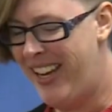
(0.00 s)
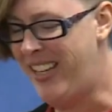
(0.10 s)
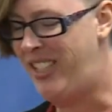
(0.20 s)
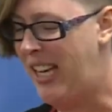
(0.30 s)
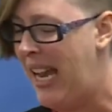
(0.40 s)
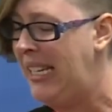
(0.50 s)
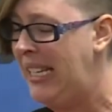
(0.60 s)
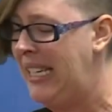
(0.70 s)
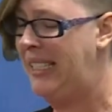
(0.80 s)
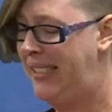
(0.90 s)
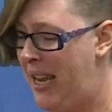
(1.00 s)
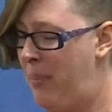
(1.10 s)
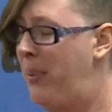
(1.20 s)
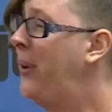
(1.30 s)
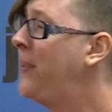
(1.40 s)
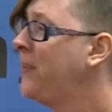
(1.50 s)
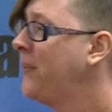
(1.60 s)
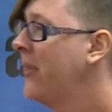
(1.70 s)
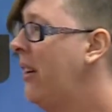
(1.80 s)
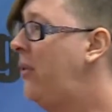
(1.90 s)
a shining example
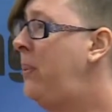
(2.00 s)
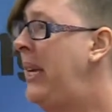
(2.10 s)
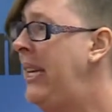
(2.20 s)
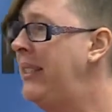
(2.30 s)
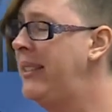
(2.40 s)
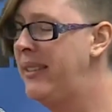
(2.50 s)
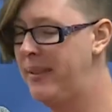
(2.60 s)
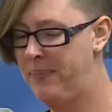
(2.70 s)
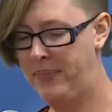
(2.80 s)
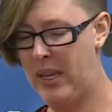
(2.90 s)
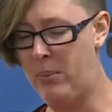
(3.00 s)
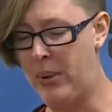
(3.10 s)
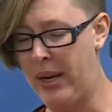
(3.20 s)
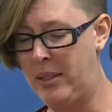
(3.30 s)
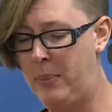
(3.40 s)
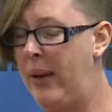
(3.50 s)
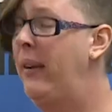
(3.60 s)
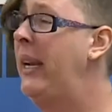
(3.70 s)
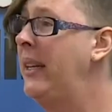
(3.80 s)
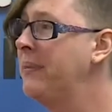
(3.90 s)
of peace and
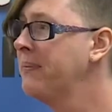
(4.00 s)
prosperity,